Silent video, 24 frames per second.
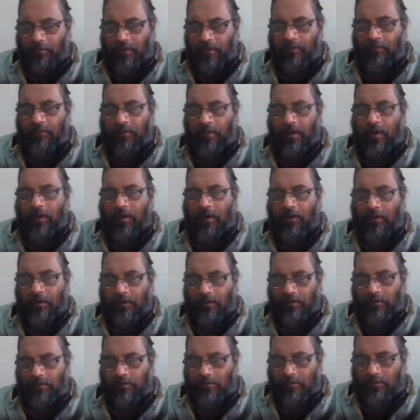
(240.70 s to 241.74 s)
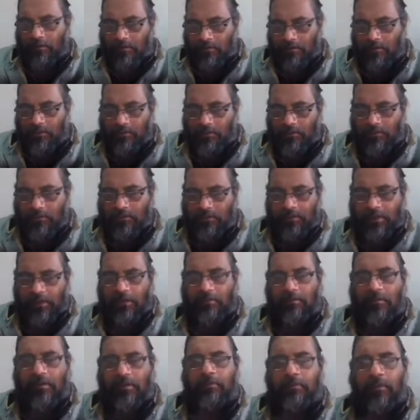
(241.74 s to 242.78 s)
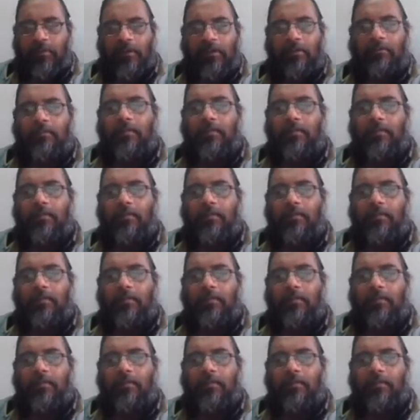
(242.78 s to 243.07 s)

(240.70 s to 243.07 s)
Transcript: big part, into several smaller